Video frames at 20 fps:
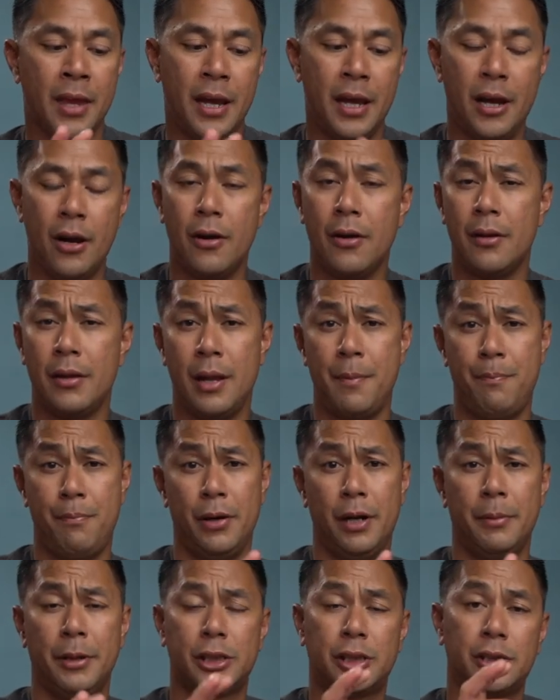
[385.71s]
Here, they
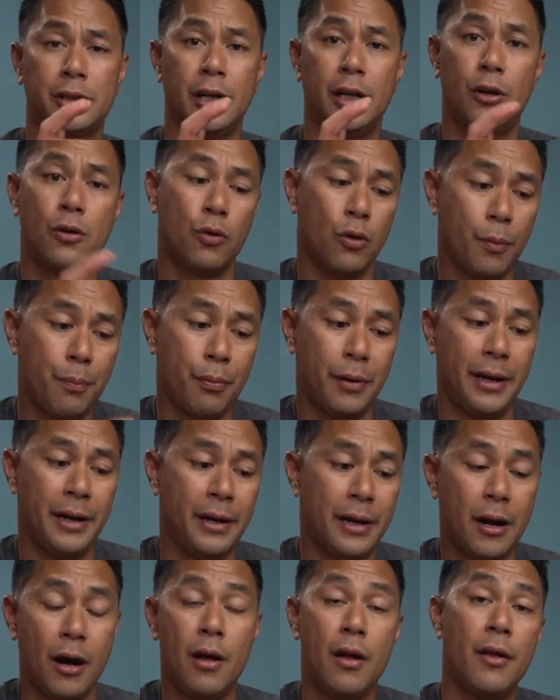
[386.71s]
pretty much
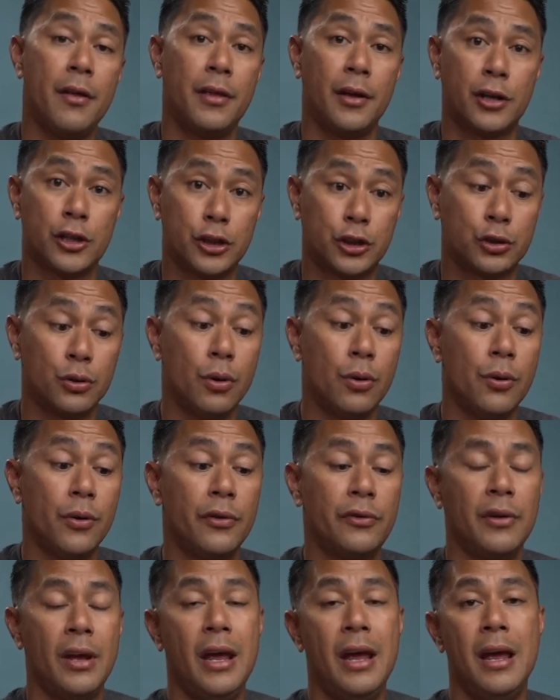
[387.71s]
incorporated all of the
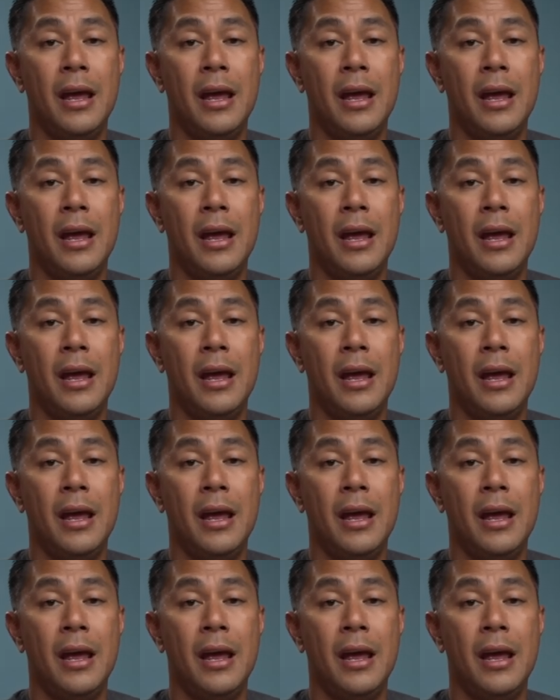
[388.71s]
controls